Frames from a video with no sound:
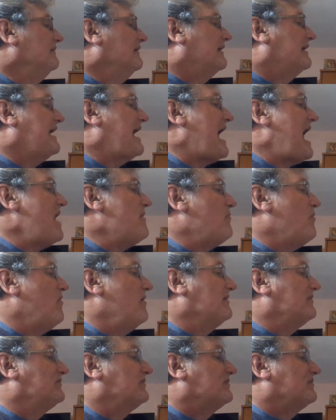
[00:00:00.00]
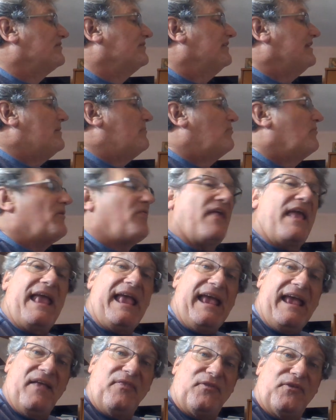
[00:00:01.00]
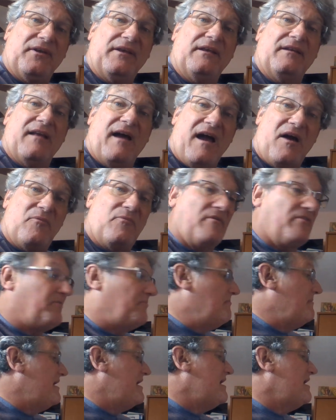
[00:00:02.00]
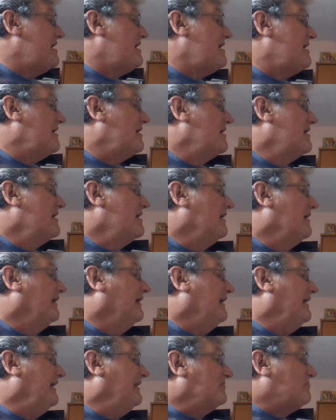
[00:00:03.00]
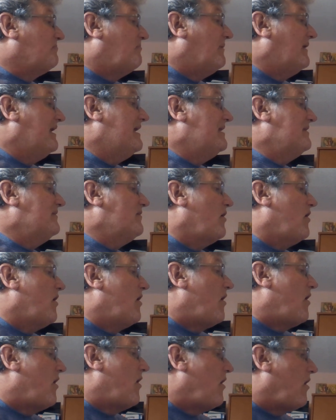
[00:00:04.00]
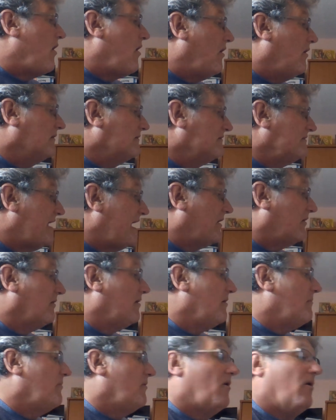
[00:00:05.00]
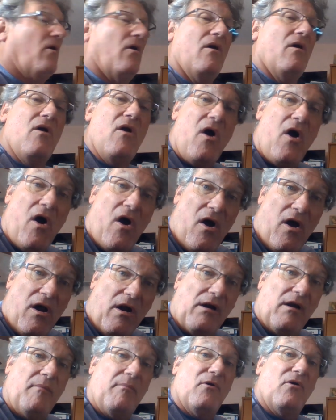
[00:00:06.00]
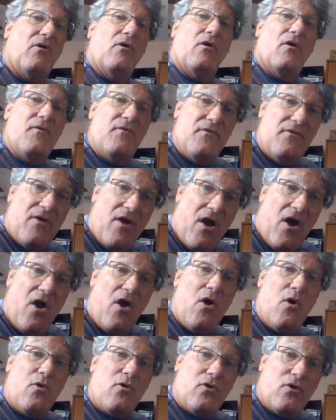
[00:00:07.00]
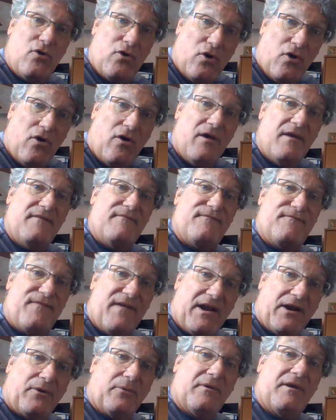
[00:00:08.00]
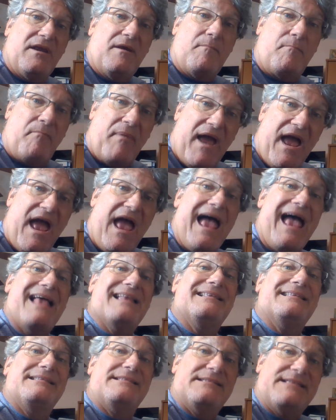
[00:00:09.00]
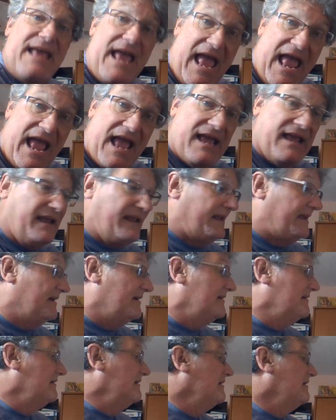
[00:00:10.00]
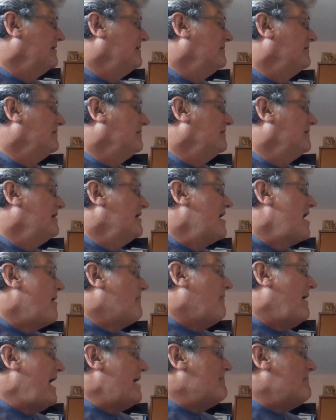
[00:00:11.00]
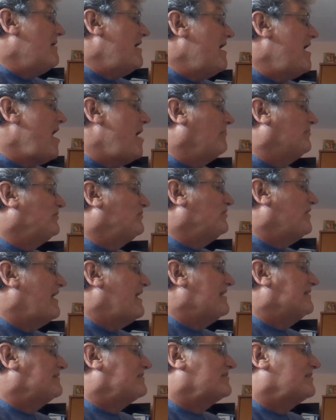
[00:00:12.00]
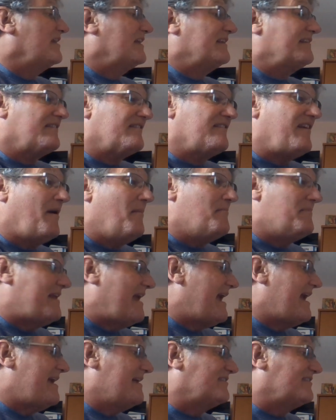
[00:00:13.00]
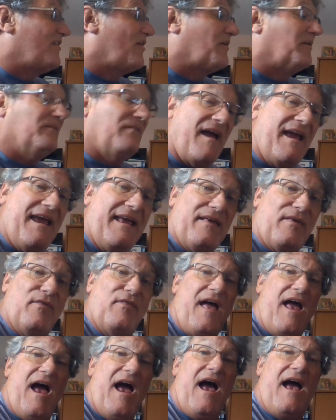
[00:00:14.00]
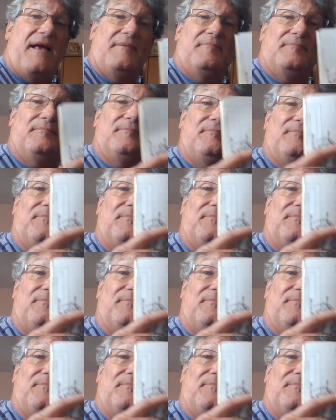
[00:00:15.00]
The cat wants to sleep with Anthony, not with me. It's been a terrible, horrible, no good, very bad day. My mom says some days are like that.